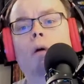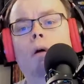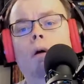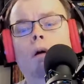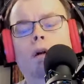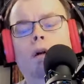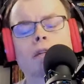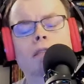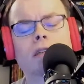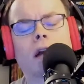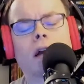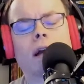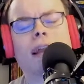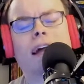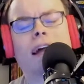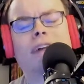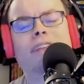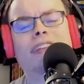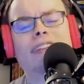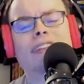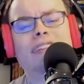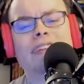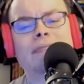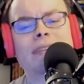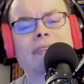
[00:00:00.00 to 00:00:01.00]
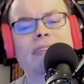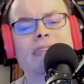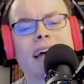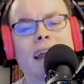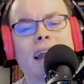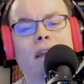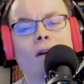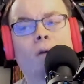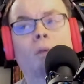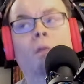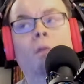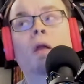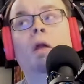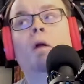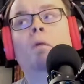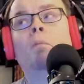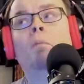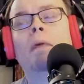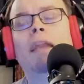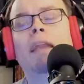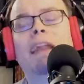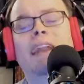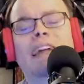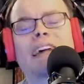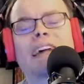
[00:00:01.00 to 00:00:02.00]
Or sorry, not the TV title,
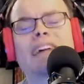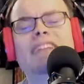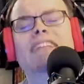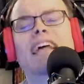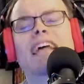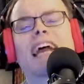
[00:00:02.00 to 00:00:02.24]
but it is